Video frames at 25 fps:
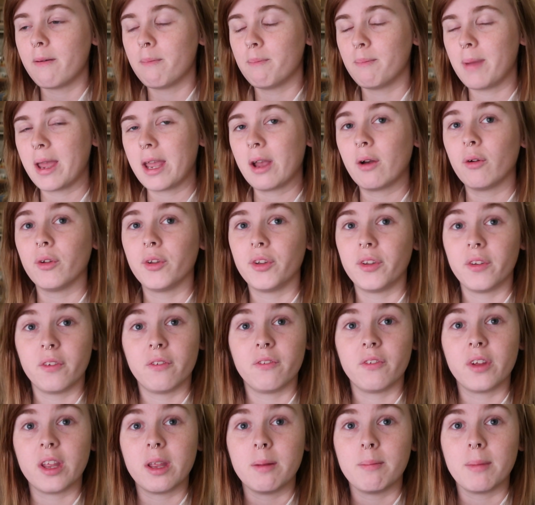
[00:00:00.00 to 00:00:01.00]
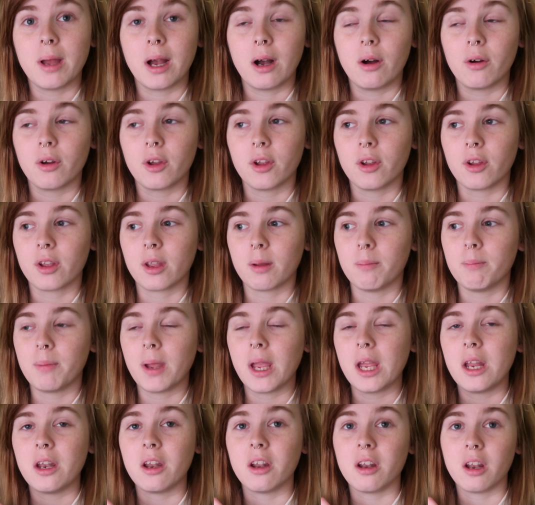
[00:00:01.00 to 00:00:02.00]
male to female, who
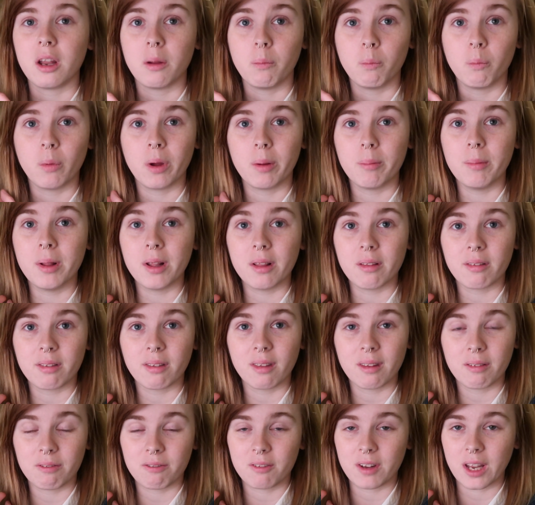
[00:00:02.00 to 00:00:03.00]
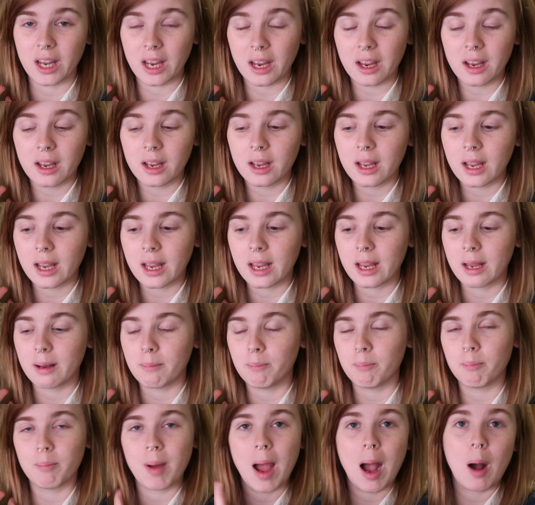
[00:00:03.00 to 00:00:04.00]
competed in women's lifting,
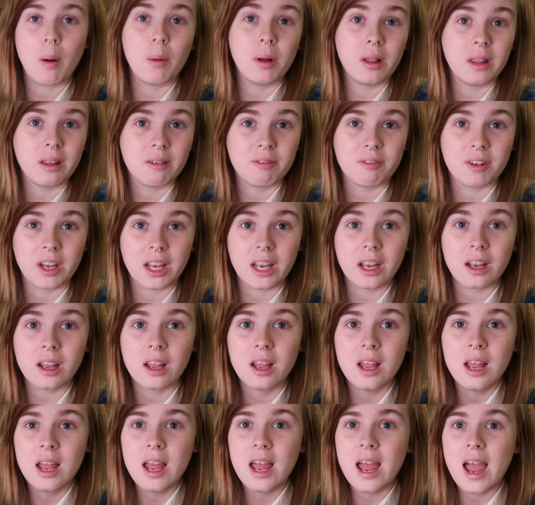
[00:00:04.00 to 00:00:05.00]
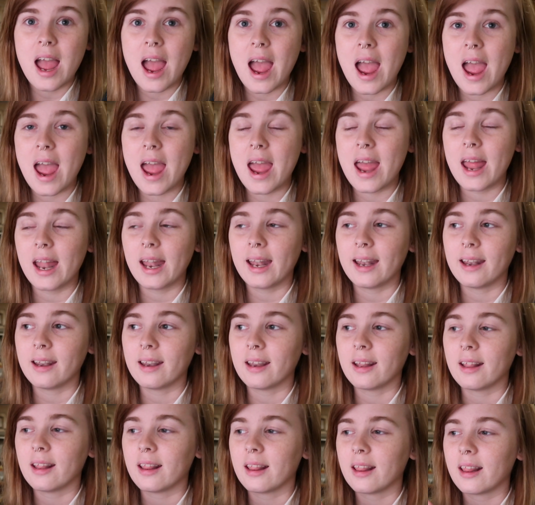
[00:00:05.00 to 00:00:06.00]
in powerlifting,
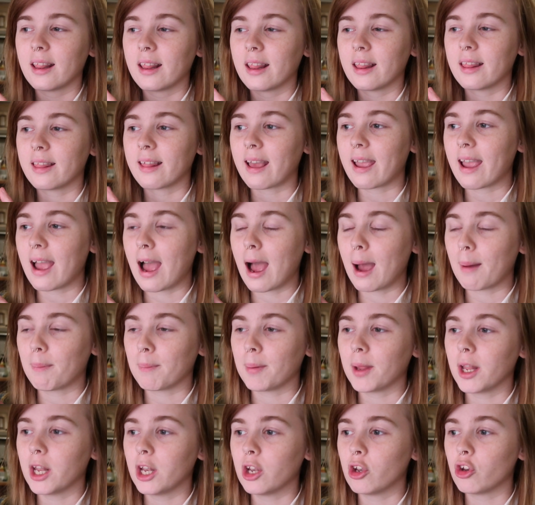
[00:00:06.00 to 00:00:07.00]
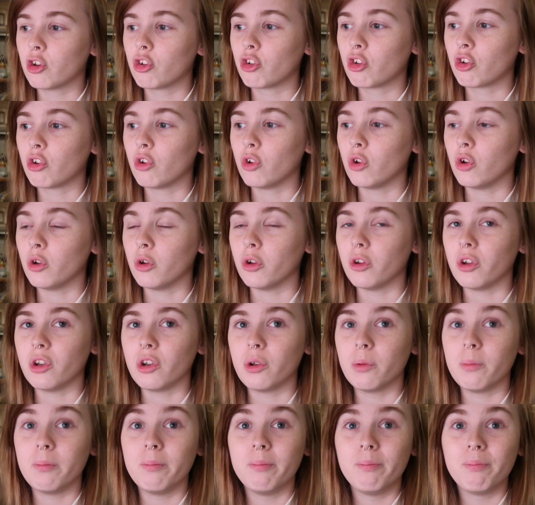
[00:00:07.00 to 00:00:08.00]
and they happened
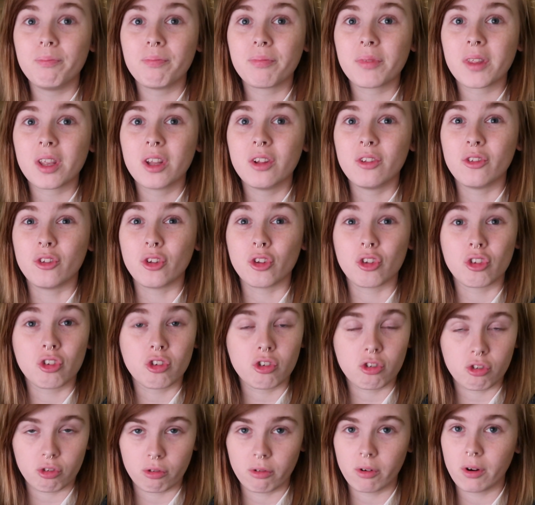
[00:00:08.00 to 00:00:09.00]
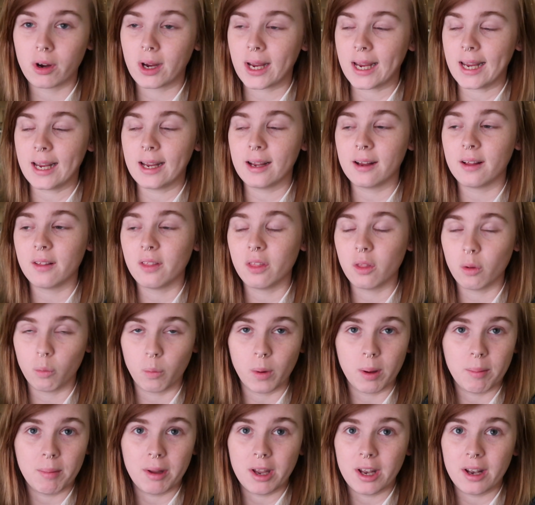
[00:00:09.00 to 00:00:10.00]
to destroy the
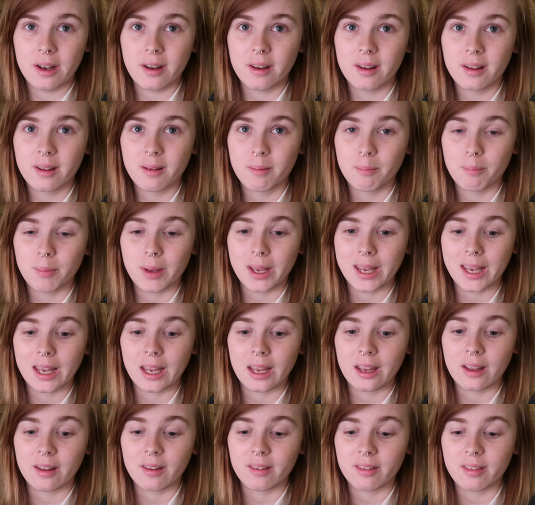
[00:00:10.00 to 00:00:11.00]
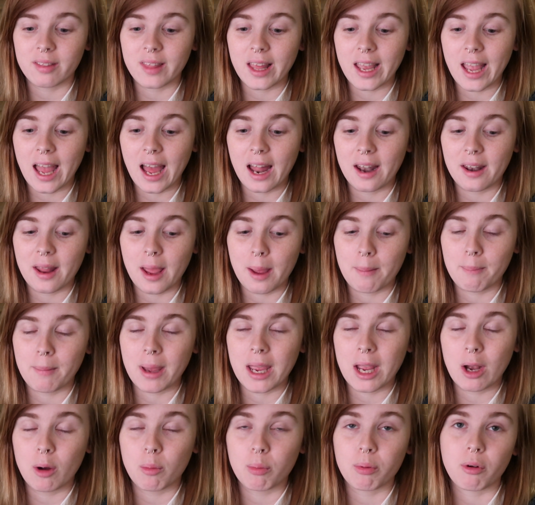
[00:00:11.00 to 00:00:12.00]
women because they had a
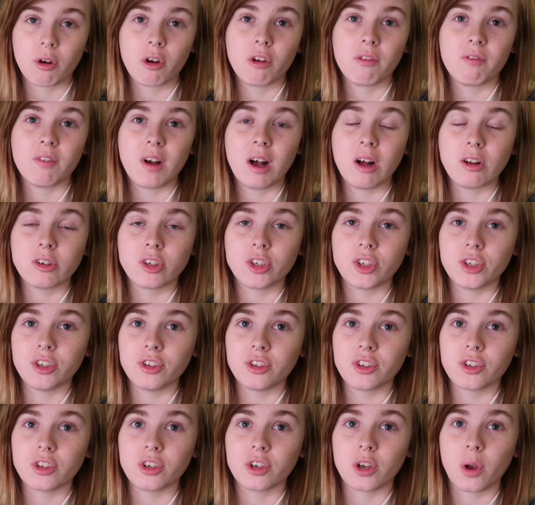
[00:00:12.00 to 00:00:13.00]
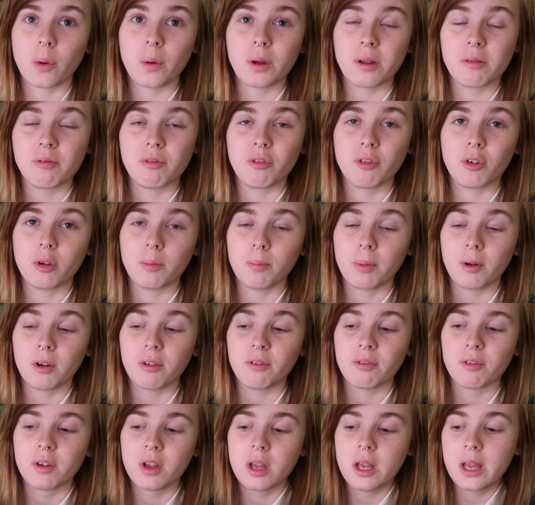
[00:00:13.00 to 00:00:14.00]
male profile due to going through
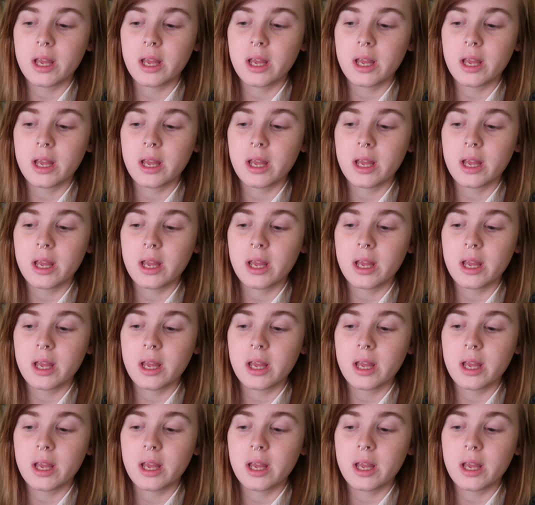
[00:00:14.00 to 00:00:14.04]
both